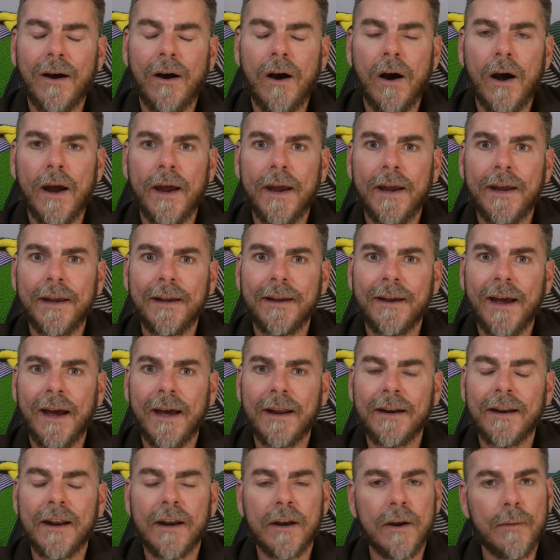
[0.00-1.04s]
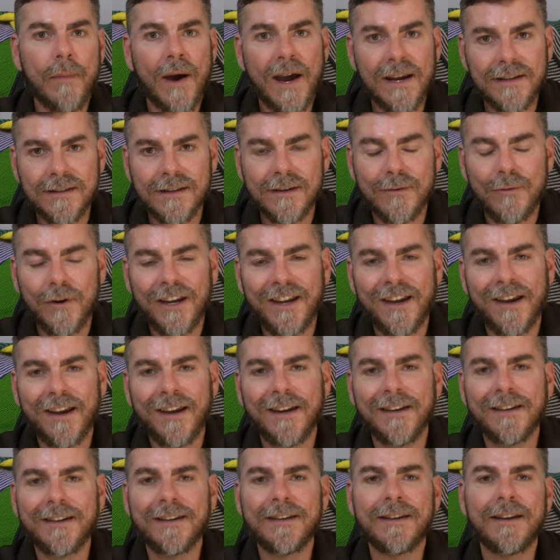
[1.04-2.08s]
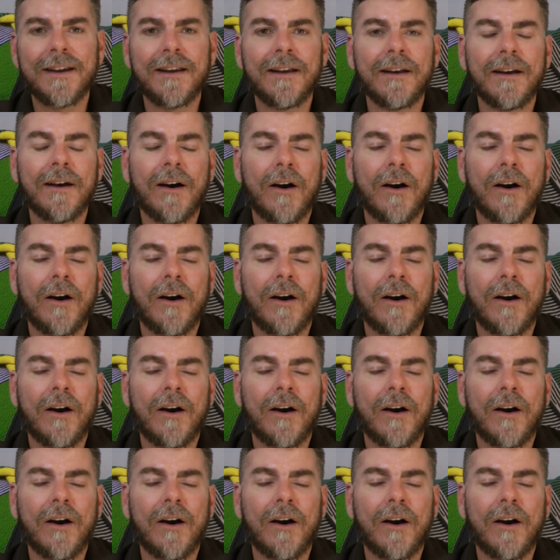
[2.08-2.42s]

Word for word: I had an amazing weekend.